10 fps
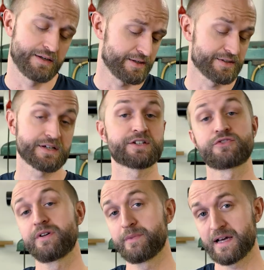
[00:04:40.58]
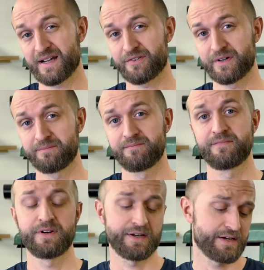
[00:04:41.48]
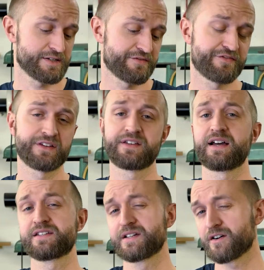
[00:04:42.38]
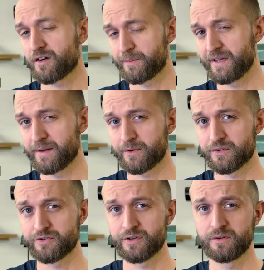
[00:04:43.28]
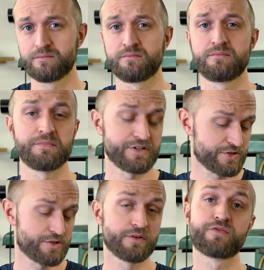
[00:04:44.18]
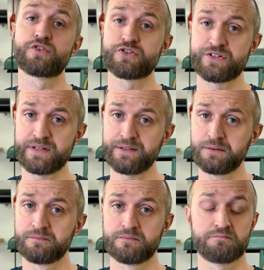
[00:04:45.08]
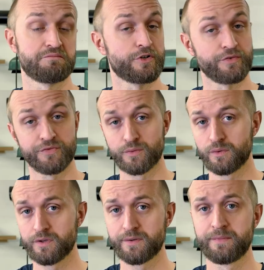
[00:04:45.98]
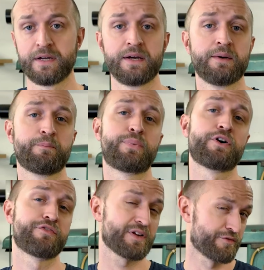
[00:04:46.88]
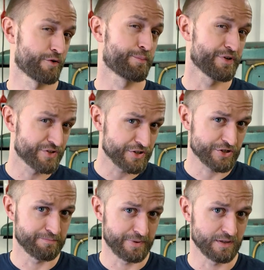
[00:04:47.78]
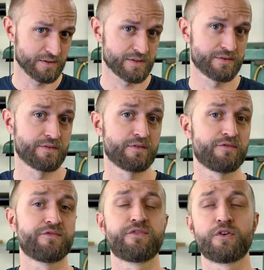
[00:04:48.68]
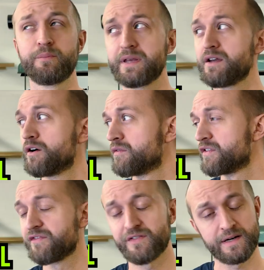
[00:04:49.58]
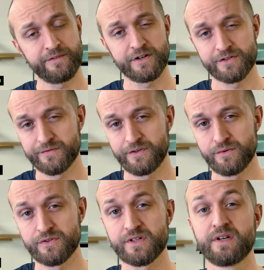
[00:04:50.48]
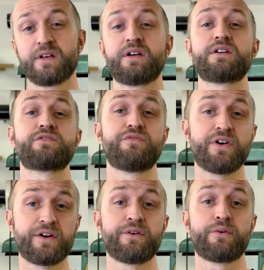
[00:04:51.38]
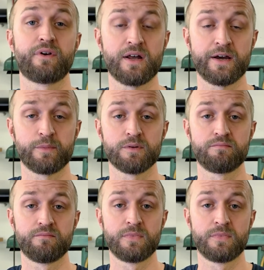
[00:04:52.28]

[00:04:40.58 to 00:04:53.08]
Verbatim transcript: It is extremely accurate. It has a fantastic RPM control. It's good for steel, good for wood, perfect for precision builds. For me, over five years of use, it is very reliable.